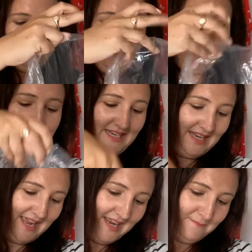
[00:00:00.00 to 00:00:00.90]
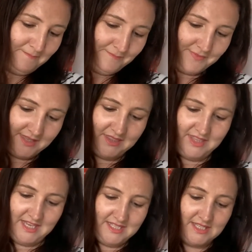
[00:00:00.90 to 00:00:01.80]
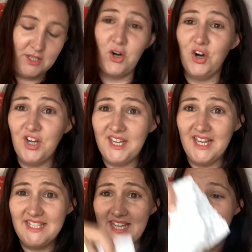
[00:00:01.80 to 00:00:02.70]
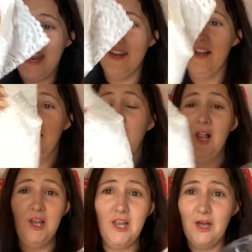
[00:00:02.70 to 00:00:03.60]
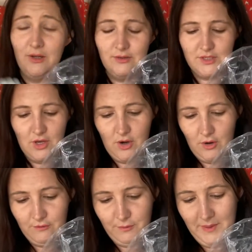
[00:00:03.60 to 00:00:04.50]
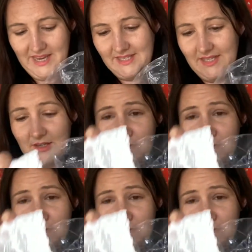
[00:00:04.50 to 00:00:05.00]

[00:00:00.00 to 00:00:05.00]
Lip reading: Basically this has got yet again loads of pieces